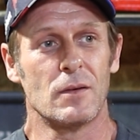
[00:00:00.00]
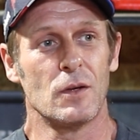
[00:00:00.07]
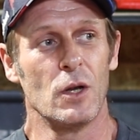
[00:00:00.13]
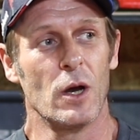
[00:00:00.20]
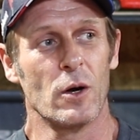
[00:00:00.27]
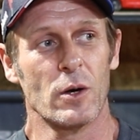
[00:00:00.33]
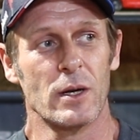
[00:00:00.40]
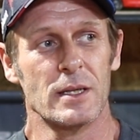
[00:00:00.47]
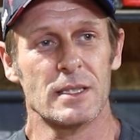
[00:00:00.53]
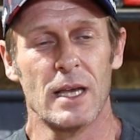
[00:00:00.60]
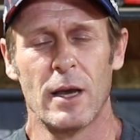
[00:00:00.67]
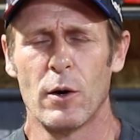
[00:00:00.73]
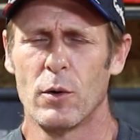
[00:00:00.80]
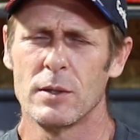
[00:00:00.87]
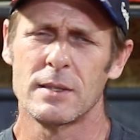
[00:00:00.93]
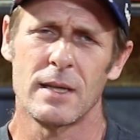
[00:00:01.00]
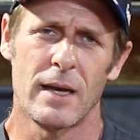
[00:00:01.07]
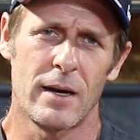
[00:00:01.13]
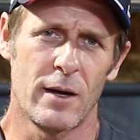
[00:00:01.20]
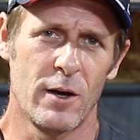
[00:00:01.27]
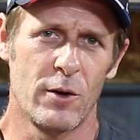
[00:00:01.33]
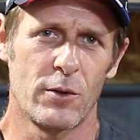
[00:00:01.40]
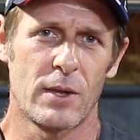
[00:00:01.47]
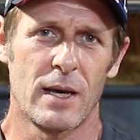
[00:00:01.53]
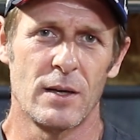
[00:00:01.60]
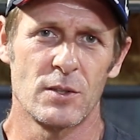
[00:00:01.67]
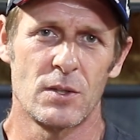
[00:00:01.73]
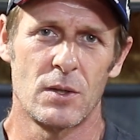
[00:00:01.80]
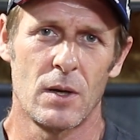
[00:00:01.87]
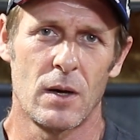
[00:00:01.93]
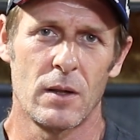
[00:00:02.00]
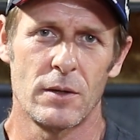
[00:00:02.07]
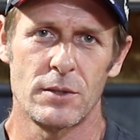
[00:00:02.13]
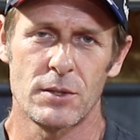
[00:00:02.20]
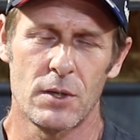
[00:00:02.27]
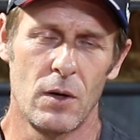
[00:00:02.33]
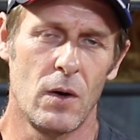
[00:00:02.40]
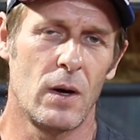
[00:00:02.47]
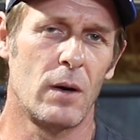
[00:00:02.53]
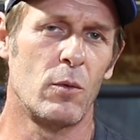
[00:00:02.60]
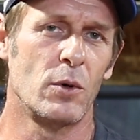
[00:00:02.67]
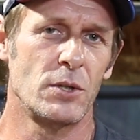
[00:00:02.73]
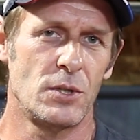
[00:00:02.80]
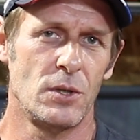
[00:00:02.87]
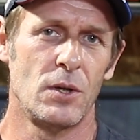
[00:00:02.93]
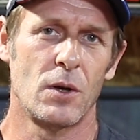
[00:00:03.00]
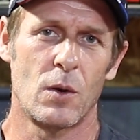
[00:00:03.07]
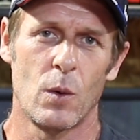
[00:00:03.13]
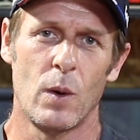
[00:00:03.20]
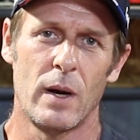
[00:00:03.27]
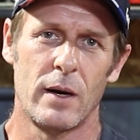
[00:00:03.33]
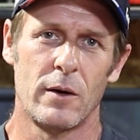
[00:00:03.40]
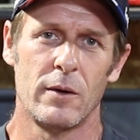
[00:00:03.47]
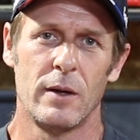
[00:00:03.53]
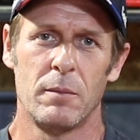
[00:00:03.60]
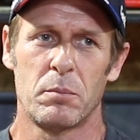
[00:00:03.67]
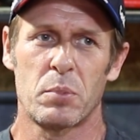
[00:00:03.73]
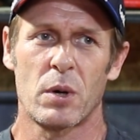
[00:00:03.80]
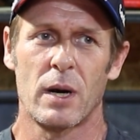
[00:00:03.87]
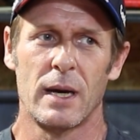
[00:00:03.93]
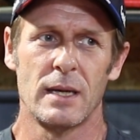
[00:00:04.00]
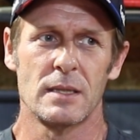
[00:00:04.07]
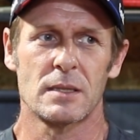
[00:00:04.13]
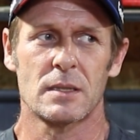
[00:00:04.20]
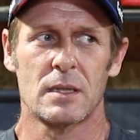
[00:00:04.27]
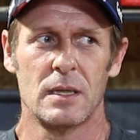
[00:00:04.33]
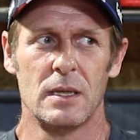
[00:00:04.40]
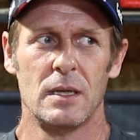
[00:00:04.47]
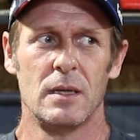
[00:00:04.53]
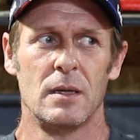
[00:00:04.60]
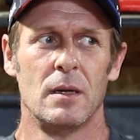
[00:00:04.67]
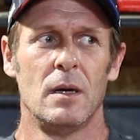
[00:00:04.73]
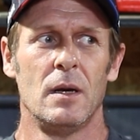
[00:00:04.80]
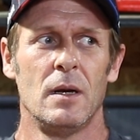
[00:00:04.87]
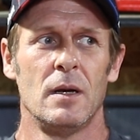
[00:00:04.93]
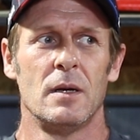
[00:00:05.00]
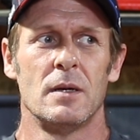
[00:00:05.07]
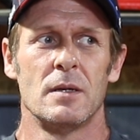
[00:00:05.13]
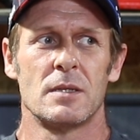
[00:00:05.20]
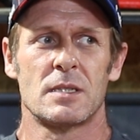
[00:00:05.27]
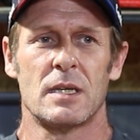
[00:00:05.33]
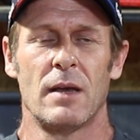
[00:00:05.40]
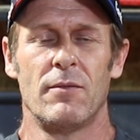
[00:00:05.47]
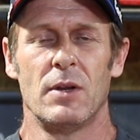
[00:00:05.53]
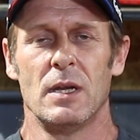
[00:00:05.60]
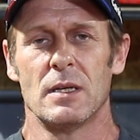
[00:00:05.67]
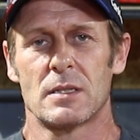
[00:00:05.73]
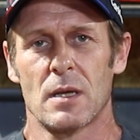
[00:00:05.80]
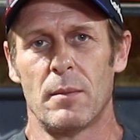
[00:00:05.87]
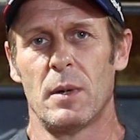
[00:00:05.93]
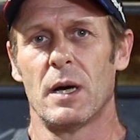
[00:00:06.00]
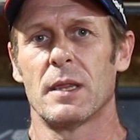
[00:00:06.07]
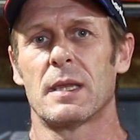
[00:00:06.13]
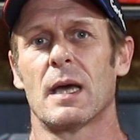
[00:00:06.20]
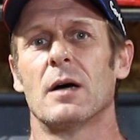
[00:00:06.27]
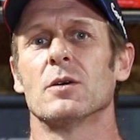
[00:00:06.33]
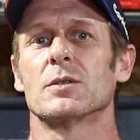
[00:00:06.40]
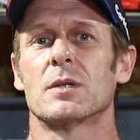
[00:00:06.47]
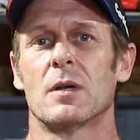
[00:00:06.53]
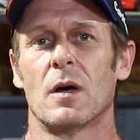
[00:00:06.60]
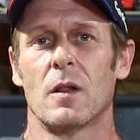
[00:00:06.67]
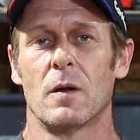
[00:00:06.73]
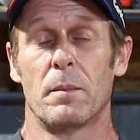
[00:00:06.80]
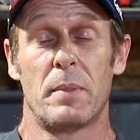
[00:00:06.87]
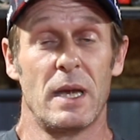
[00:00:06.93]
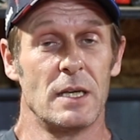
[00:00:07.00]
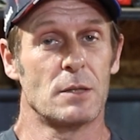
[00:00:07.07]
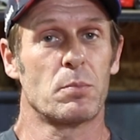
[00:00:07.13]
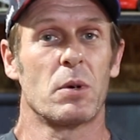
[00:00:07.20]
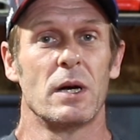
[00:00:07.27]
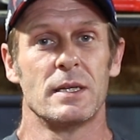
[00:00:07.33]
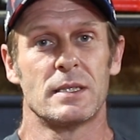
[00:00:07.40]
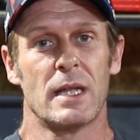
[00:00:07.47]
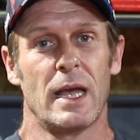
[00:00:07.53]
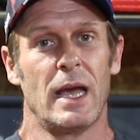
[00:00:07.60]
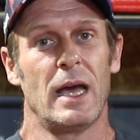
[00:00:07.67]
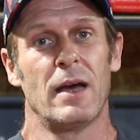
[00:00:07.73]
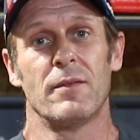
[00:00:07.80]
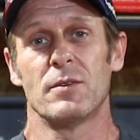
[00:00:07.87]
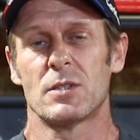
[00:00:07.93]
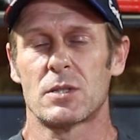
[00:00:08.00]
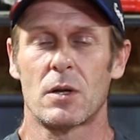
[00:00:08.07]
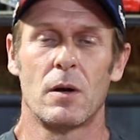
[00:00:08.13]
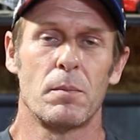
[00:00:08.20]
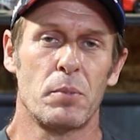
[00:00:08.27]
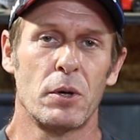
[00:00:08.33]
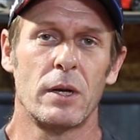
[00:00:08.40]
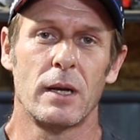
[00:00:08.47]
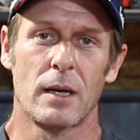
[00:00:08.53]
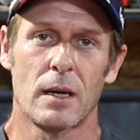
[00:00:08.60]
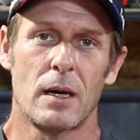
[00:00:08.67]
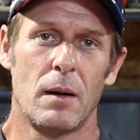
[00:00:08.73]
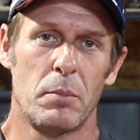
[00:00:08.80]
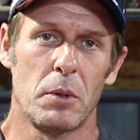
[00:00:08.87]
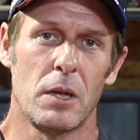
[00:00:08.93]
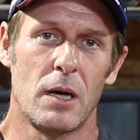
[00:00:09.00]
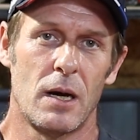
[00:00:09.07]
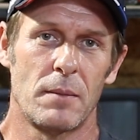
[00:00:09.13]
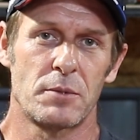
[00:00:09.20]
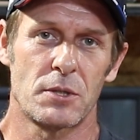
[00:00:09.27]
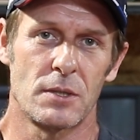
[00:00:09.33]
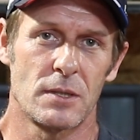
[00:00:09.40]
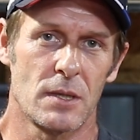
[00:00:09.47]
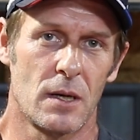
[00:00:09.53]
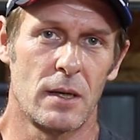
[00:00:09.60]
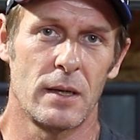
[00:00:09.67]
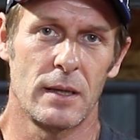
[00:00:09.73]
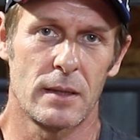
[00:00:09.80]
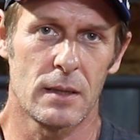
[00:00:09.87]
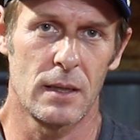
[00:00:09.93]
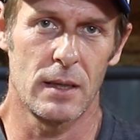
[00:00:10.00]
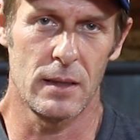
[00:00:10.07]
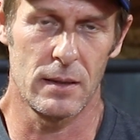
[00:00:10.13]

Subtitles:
y'all are going to say, oh, it's not $100,000. No, I want you to go out and price the $70 some odd thousand base price they have and start putting a couple options on it.